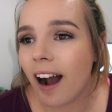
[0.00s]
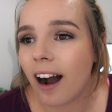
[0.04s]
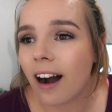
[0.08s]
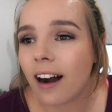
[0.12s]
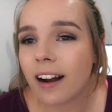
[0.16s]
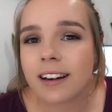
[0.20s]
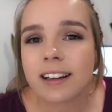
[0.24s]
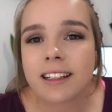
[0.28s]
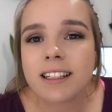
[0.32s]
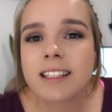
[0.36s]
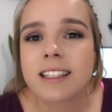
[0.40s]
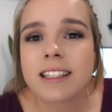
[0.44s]

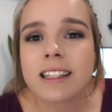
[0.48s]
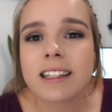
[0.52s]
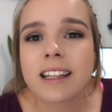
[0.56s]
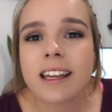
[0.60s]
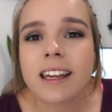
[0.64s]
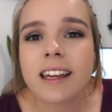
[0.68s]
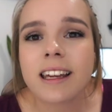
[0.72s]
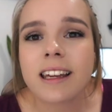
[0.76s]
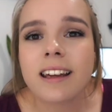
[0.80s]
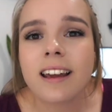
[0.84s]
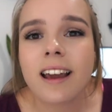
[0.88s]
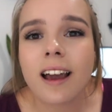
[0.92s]

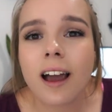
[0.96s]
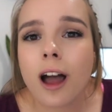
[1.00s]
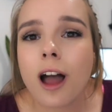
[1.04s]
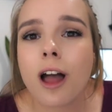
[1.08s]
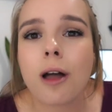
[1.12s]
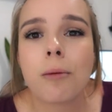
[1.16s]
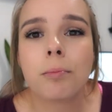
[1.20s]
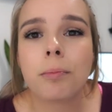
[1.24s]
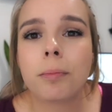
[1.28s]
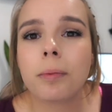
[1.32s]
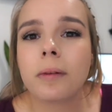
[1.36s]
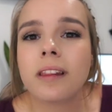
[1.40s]
honestly
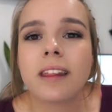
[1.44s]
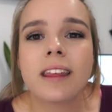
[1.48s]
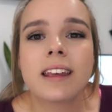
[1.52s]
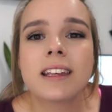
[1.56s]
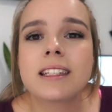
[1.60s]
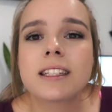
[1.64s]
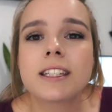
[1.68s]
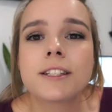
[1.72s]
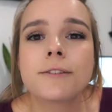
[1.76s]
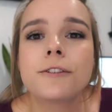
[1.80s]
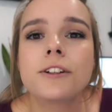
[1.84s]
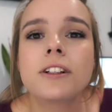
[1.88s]
a
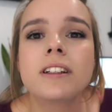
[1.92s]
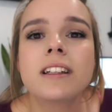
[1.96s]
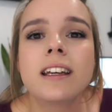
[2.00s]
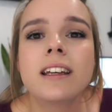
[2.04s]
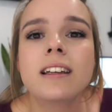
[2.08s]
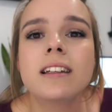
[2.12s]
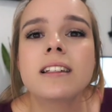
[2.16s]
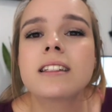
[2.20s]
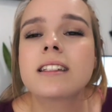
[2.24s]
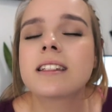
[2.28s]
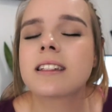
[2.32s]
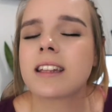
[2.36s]

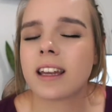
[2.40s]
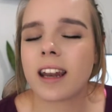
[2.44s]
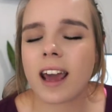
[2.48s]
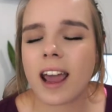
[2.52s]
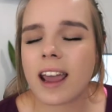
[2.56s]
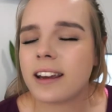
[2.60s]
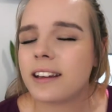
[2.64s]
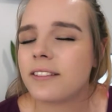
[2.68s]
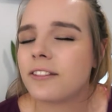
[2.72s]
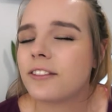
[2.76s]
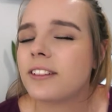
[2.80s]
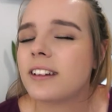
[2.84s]
blissfulness that
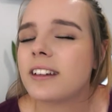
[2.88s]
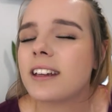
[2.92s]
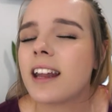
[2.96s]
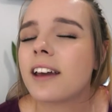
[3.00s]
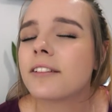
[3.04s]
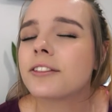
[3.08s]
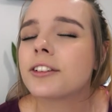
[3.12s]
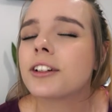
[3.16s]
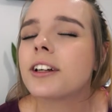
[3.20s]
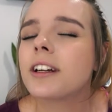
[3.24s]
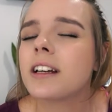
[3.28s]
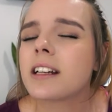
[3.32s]
I've
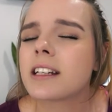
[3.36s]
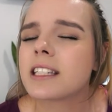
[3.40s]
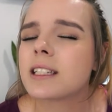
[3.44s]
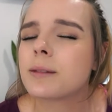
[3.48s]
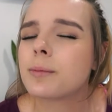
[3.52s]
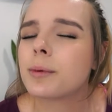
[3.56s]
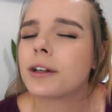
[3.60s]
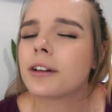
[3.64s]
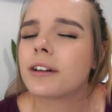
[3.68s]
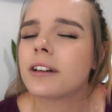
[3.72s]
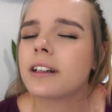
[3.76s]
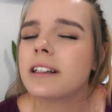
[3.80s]
never
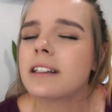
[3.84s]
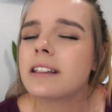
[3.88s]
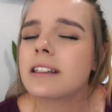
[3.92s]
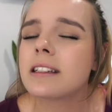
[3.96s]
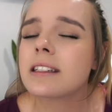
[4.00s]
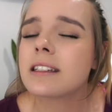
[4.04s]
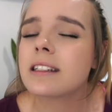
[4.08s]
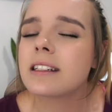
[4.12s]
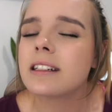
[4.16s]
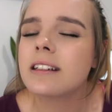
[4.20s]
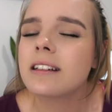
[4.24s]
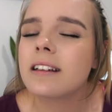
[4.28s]

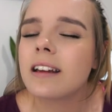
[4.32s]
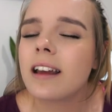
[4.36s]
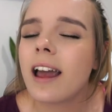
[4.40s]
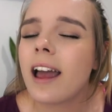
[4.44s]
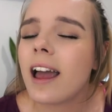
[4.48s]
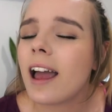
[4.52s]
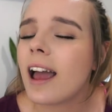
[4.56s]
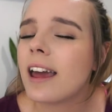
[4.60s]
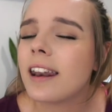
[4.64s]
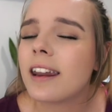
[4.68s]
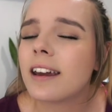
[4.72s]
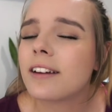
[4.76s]
experienced it
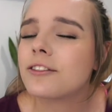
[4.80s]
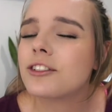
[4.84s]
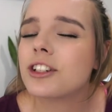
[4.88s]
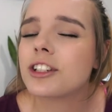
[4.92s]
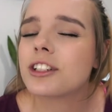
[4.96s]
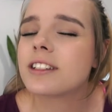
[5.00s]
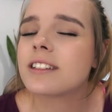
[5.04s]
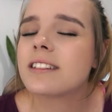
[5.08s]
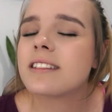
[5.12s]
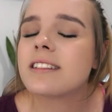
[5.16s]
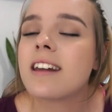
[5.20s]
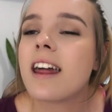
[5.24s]
and I've
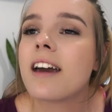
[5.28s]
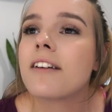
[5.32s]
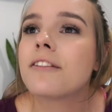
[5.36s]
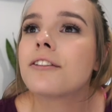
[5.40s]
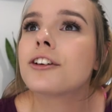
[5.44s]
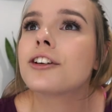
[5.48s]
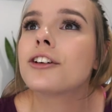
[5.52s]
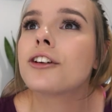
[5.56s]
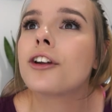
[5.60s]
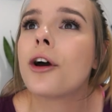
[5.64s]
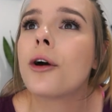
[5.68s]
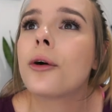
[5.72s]
just
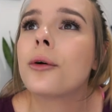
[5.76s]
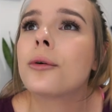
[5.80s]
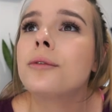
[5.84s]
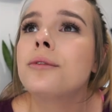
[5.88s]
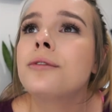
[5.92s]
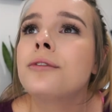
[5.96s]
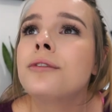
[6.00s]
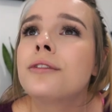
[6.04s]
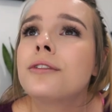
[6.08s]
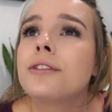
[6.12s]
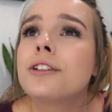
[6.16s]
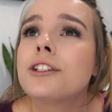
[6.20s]
never
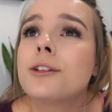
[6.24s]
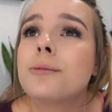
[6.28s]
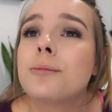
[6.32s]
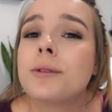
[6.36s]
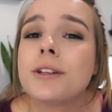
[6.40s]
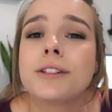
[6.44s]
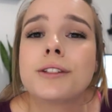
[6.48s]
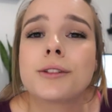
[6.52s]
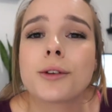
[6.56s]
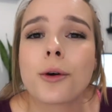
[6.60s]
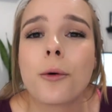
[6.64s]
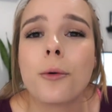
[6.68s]
known to
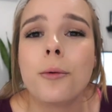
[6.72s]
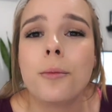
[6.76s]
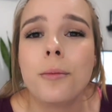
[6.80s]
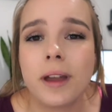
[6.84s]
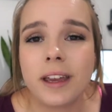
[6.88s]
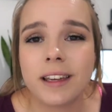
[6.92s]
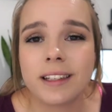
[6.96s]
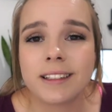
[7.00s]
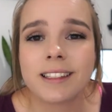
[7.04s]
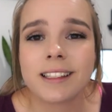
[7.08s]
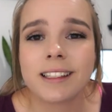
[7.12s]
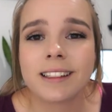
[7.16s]
be so
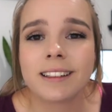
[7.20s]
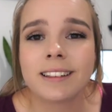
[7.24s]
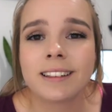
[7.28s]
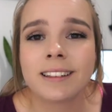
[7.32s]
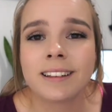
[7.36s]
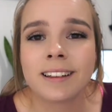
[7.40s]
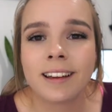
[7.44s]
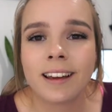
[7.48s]
amazing.